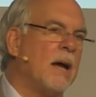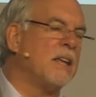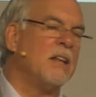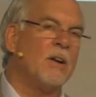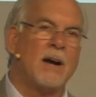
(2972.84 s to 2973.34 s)

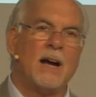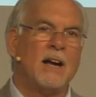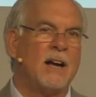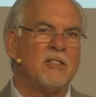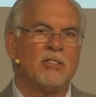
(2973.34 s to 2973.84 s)
you know,
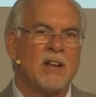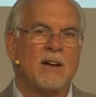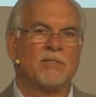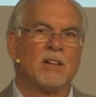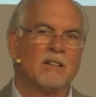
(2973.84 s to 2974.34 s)
I'm
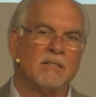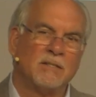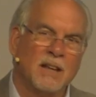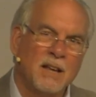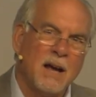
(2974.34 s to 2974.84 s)

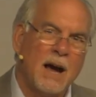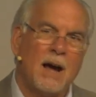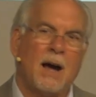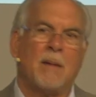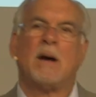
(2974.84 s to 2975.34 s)

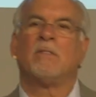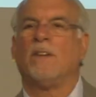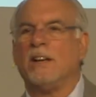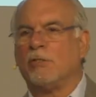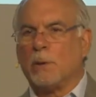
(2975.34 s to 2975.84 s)
on
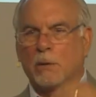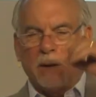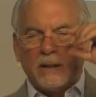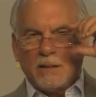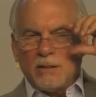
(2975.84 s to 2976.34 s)
Facebook,
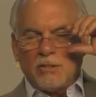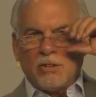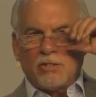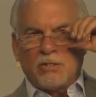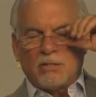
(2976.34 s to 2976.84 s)
but
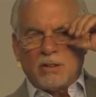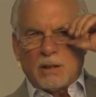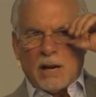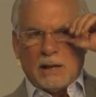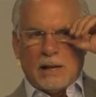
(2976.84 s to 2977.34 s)
just
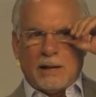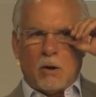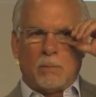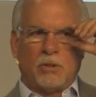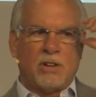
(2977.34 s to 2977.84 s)
kind of like
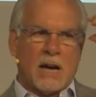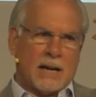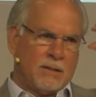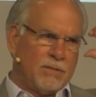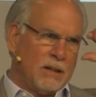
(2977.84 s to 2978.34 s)
almost not
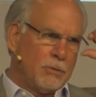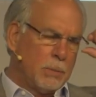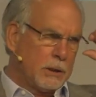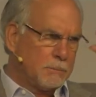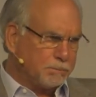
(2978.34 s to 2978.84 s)
on
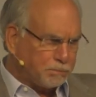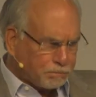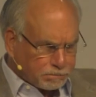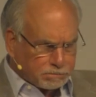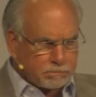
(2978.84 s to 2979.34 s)
Facebook.
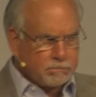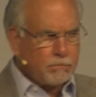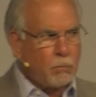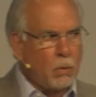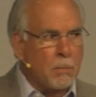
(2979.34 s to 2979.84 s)

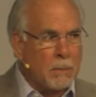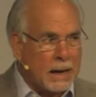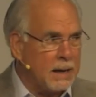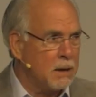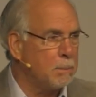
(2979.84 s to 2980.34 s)
But
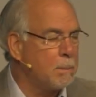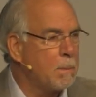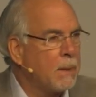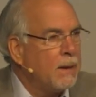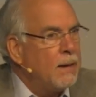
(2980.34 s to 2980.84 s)
I am.
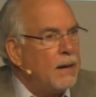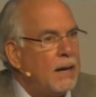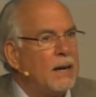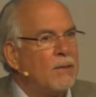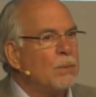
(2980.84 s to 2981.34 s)

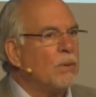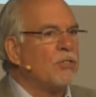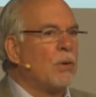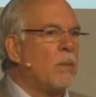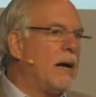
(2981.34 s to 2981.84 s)
And every
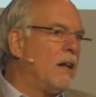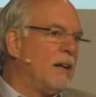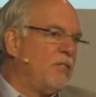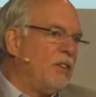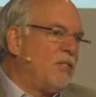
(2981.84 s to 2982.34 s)
once in a while
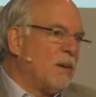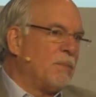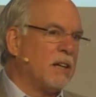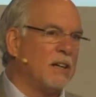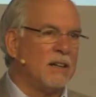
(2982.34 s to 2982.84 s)
I see
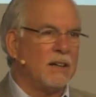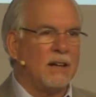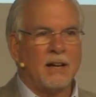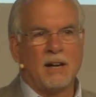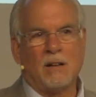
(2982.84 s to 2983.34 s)
something
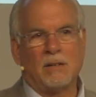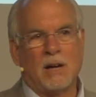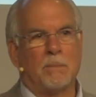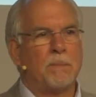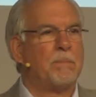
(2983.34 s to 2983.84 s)
and I'll